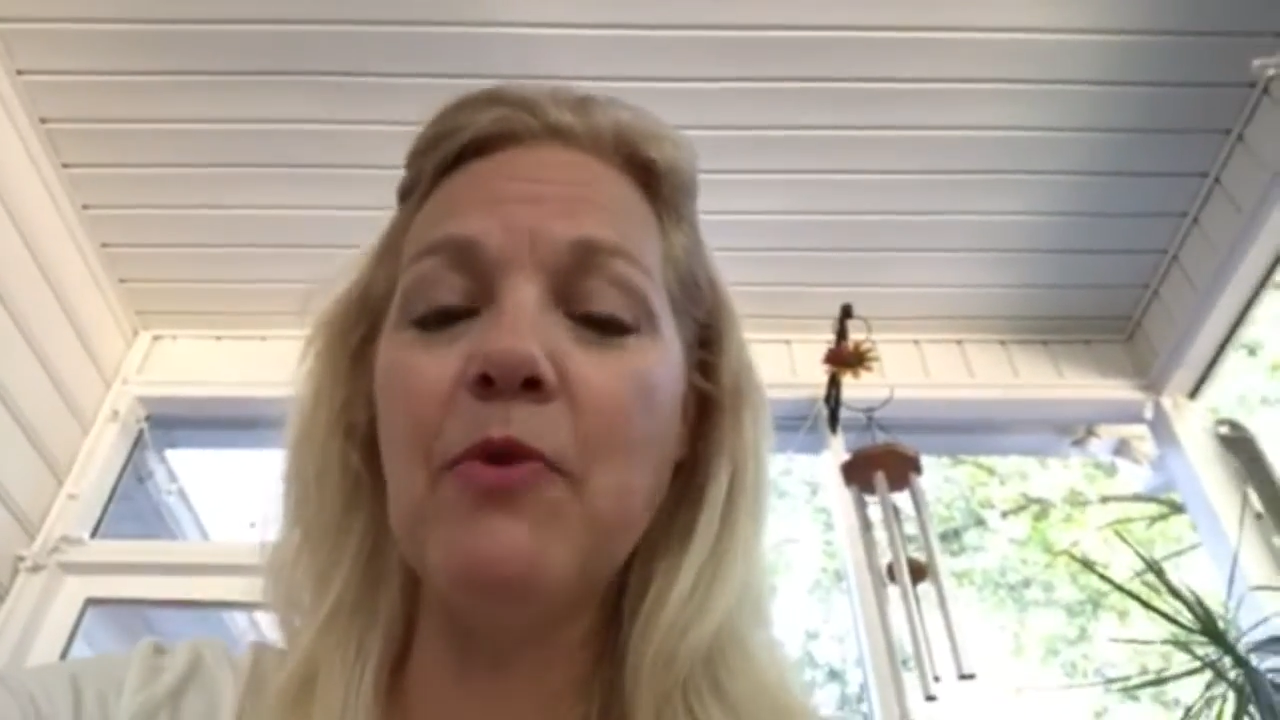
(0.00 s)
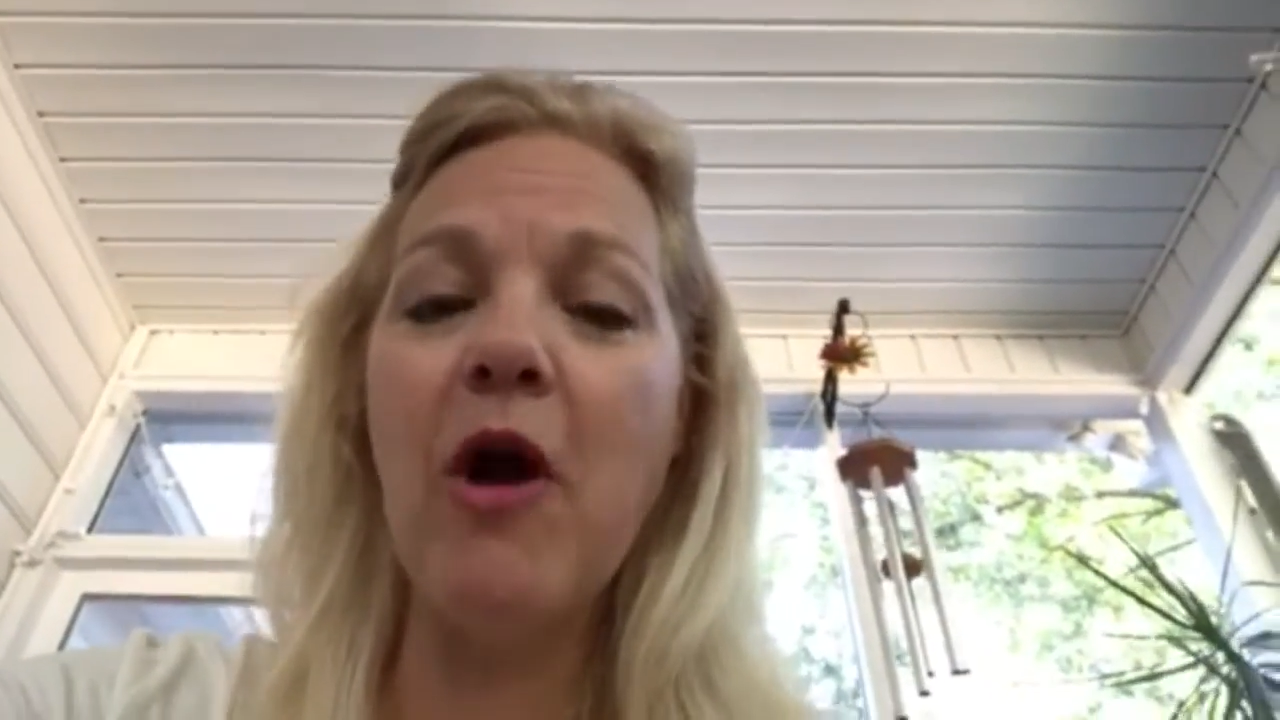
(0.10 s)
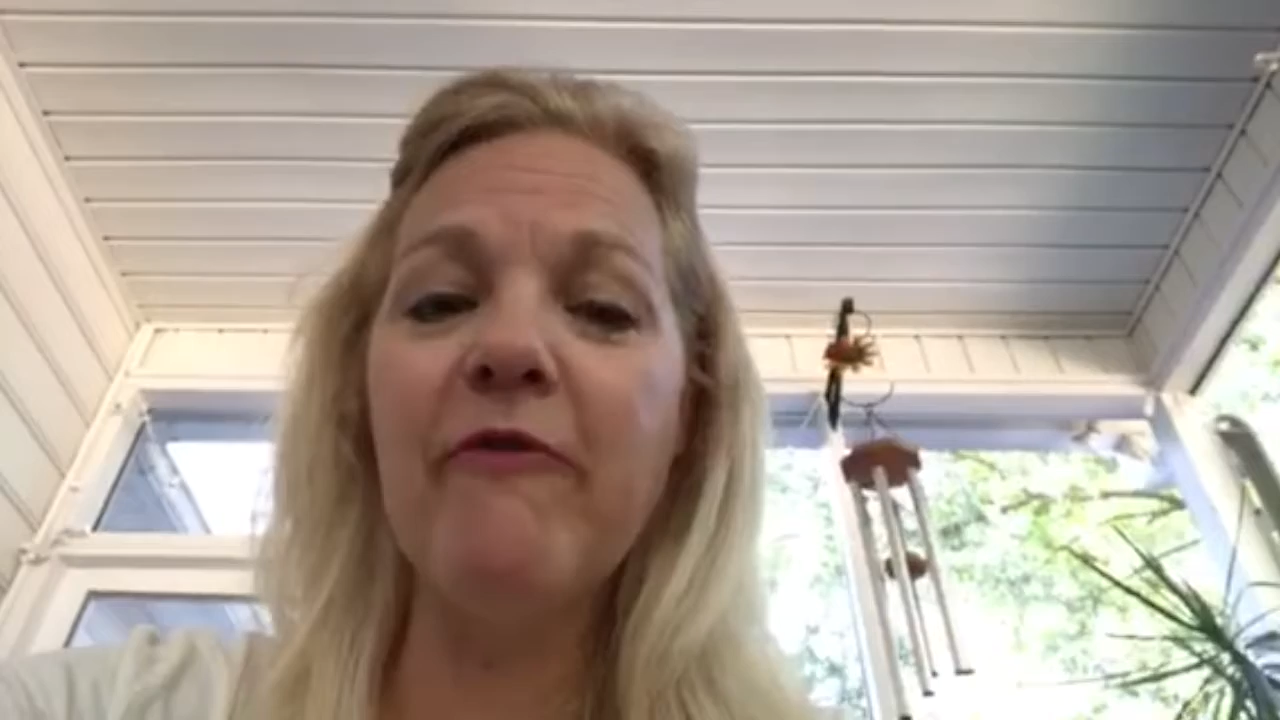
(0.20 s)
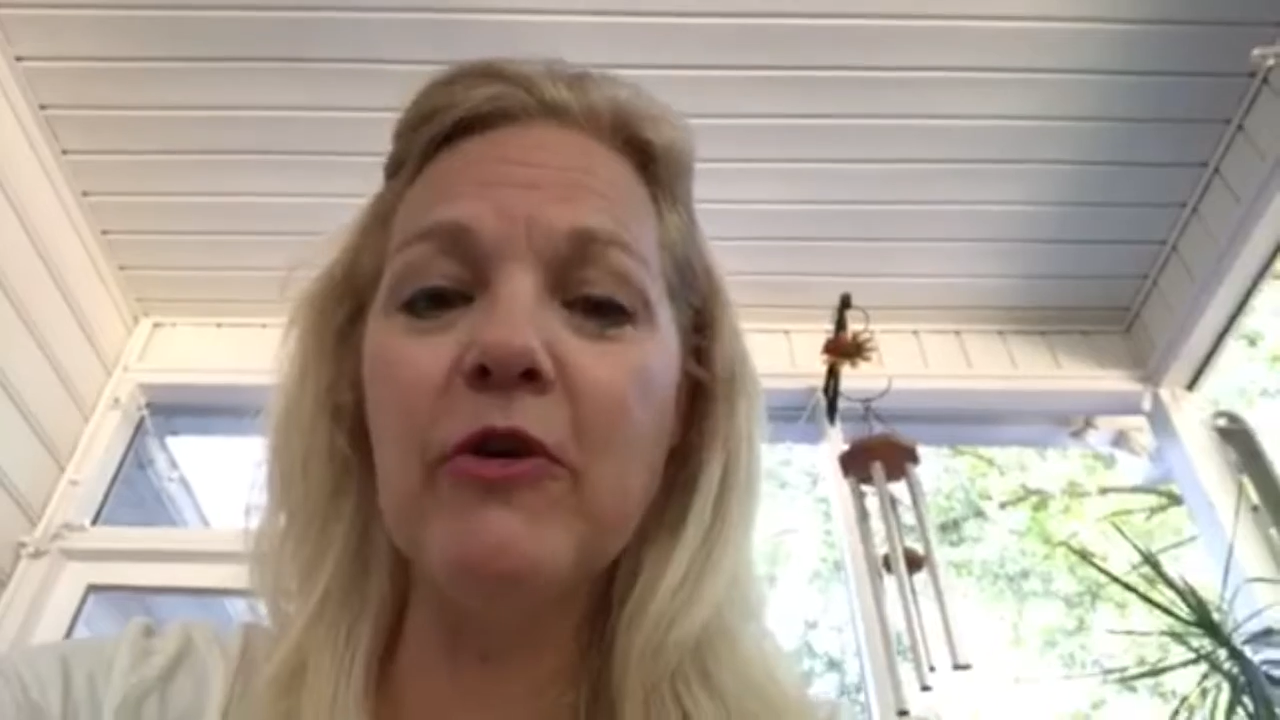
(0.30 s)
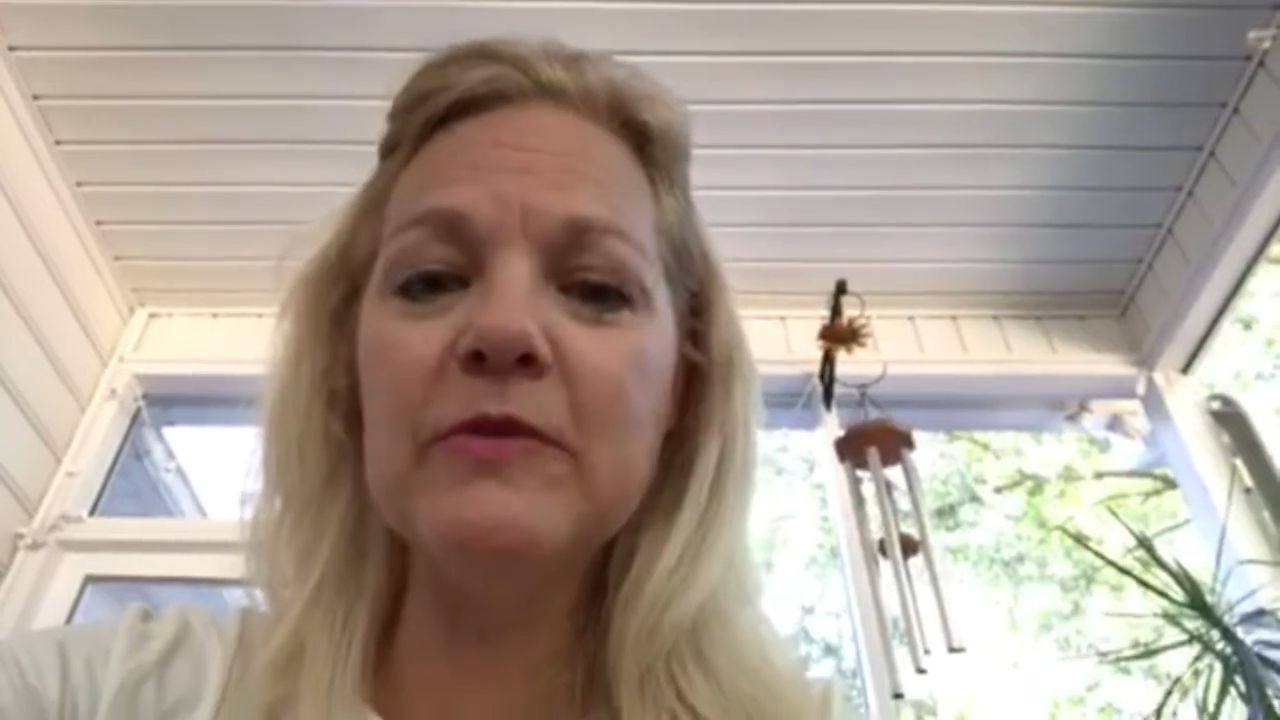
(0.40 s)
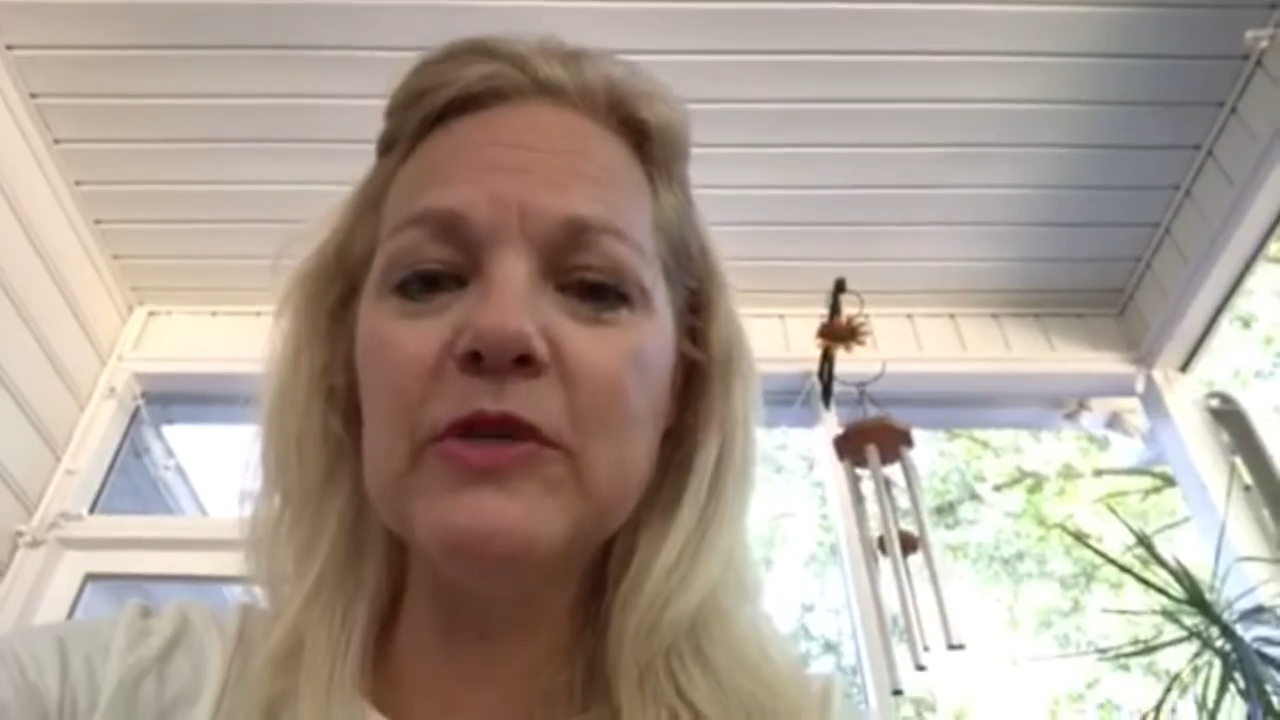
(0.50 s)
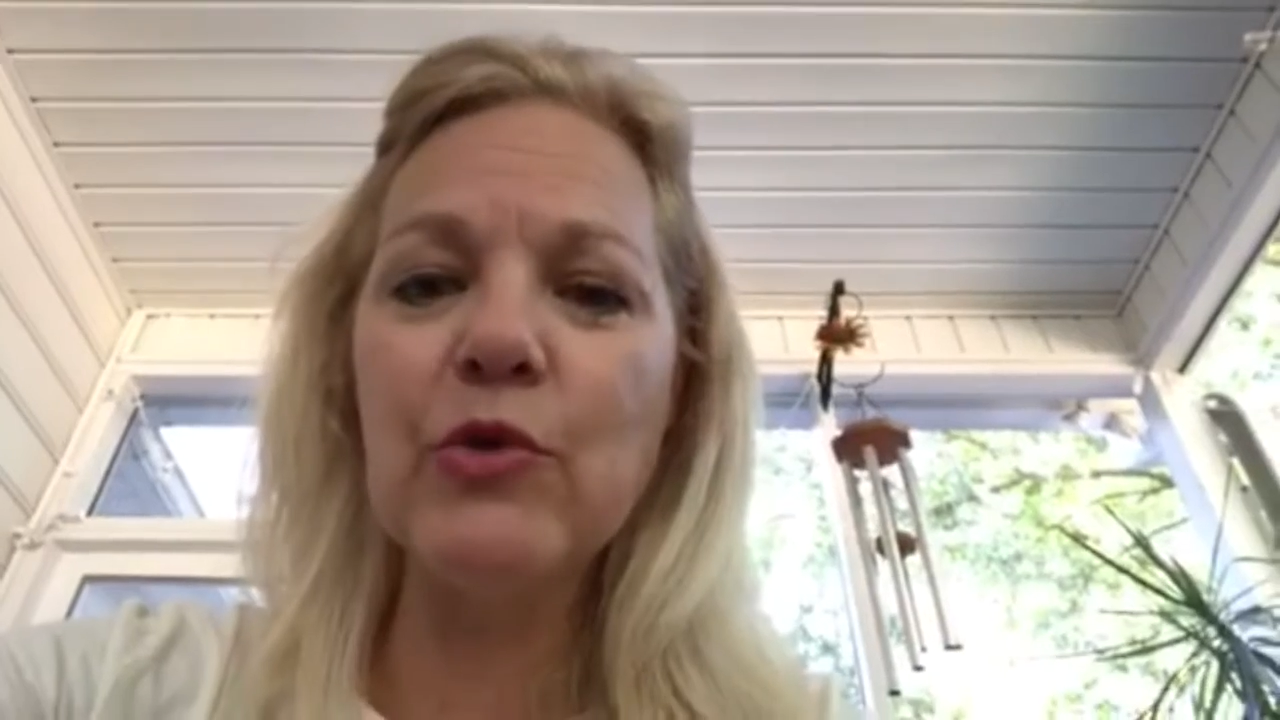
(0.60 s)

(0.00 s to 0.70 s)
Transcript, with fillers: Proverbs